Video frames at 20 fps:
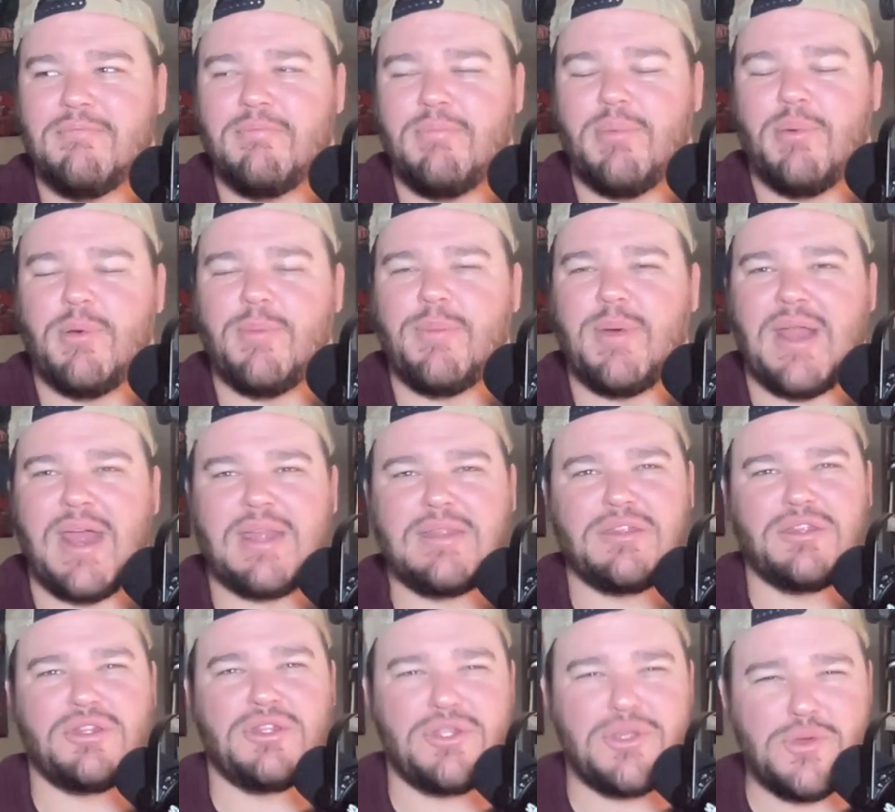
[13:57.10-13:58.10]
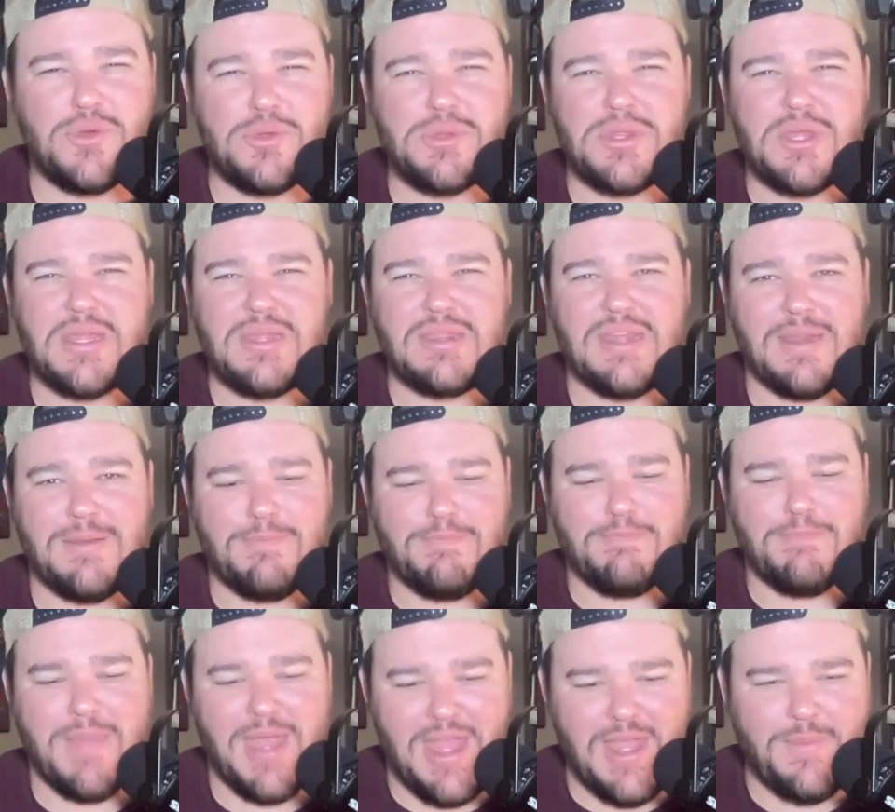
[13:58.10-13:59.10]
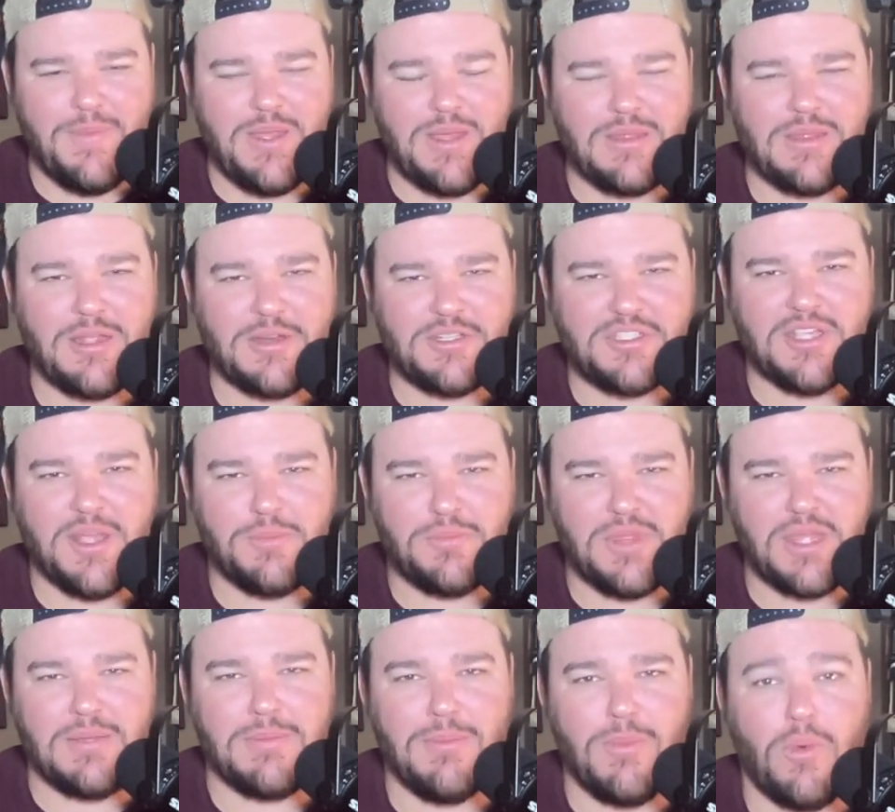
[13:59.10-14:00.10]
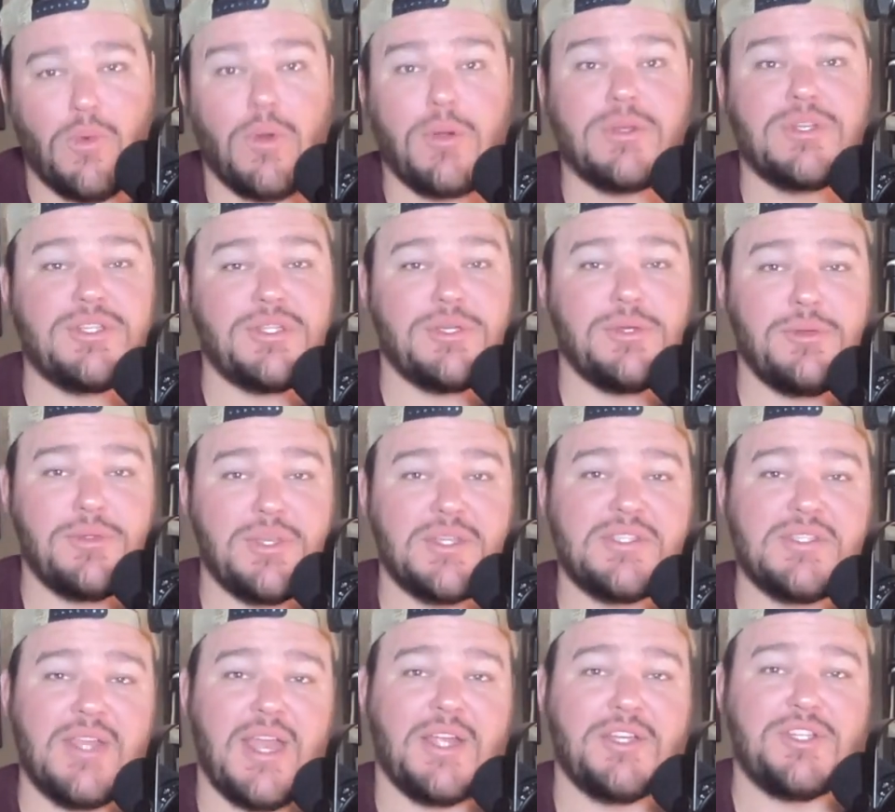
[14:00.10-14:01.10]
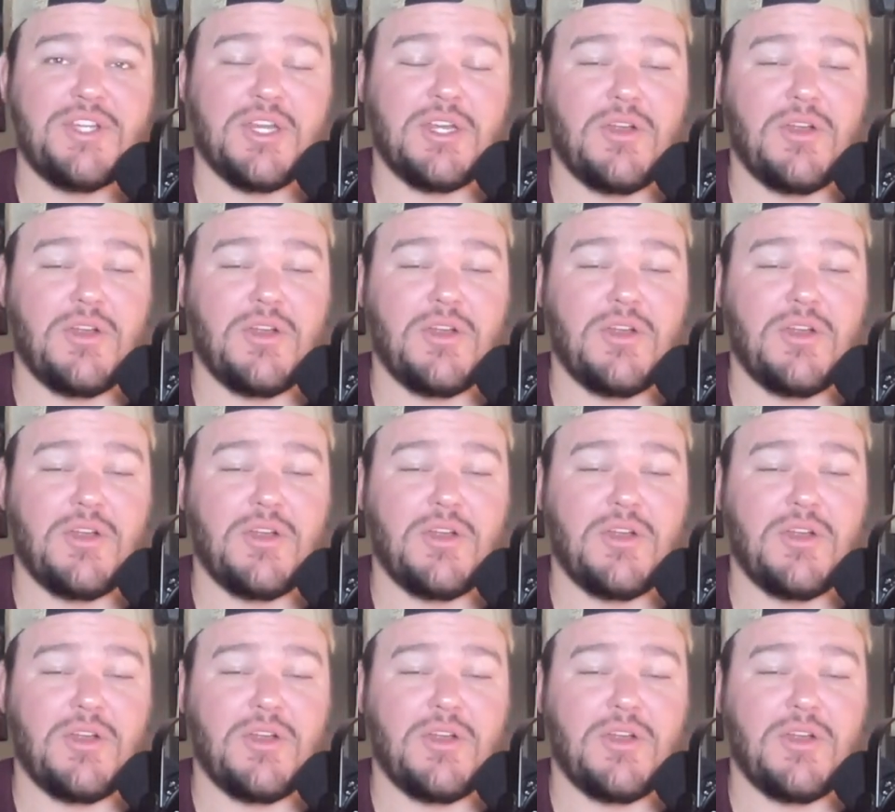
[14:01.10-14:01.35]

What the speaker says: but I do think that maybe there's something more to this next-gen